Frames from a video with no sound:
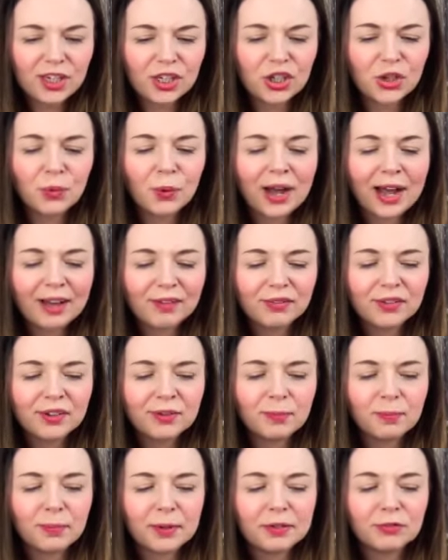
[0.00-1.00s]
You
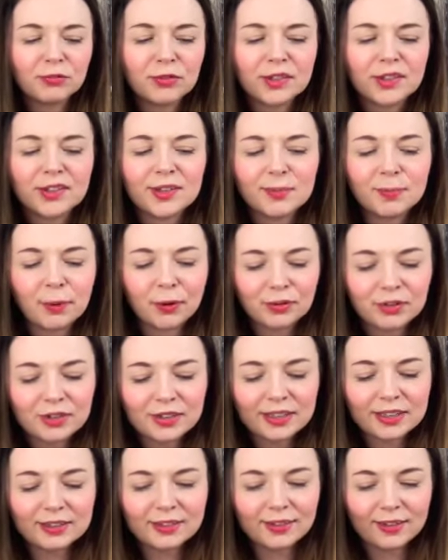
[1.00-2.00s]
haven't been
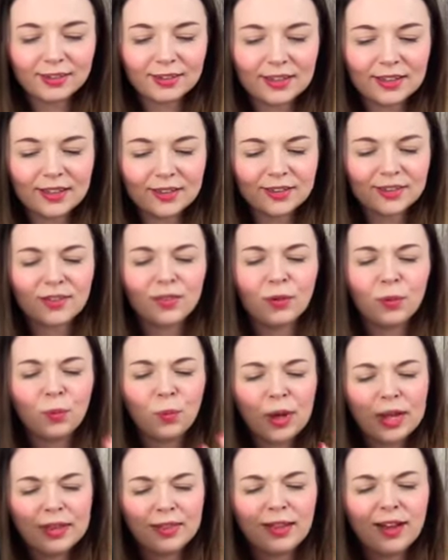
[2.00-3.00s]
responding to things in the
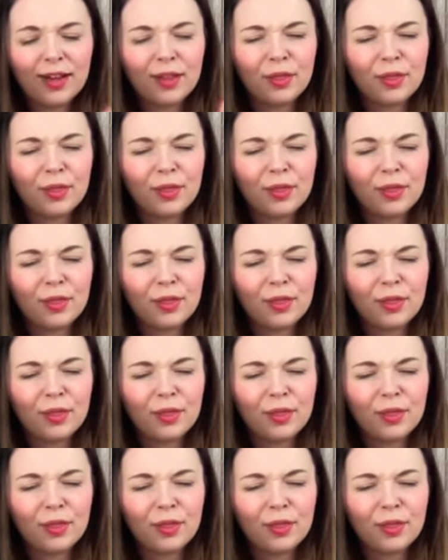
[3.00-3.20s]
way that I